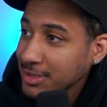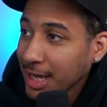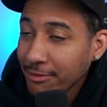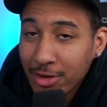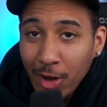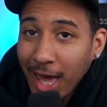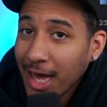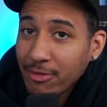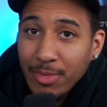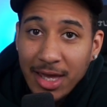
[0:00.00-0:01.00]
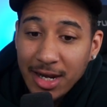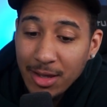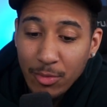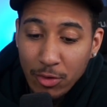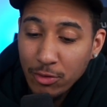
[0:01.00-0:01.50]
Even though they haven't made any
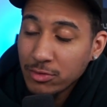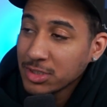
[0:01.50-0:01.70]
moves,